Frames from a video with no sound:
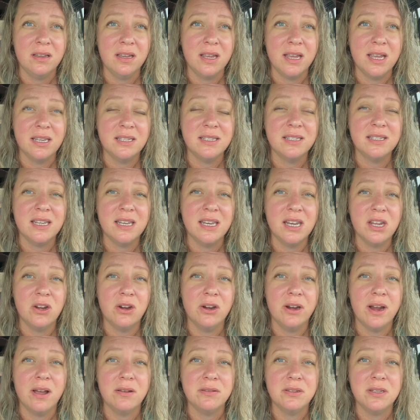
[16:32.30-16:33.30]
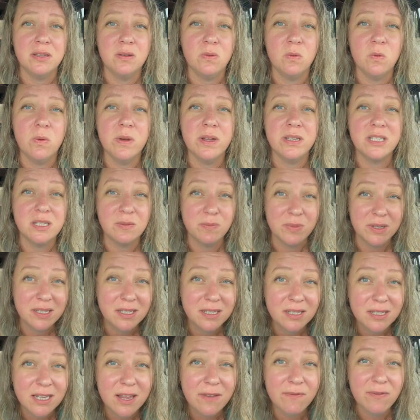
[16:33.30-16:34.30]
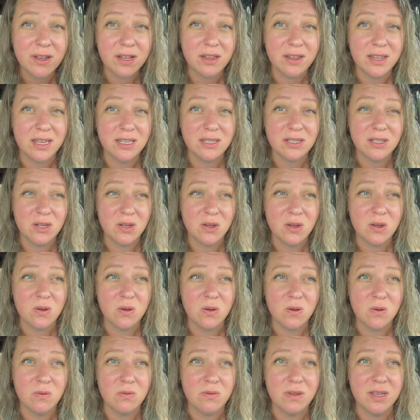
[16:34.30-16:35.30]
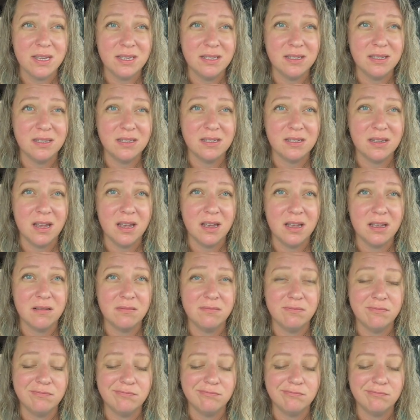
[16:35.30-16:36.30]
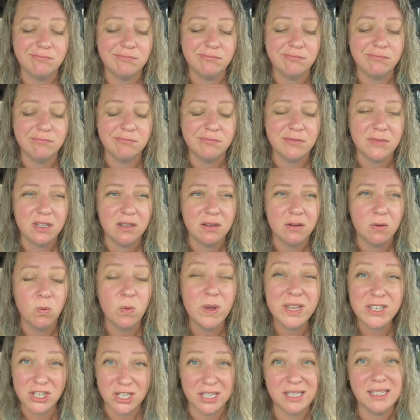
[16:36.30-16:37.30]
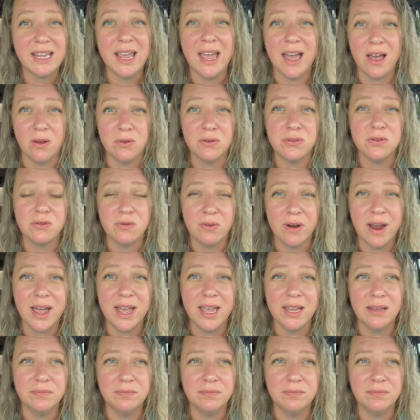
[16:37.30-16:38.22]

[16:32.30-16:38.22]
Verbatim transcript: in sending her out into the woods specifically to this um, witch's house, right?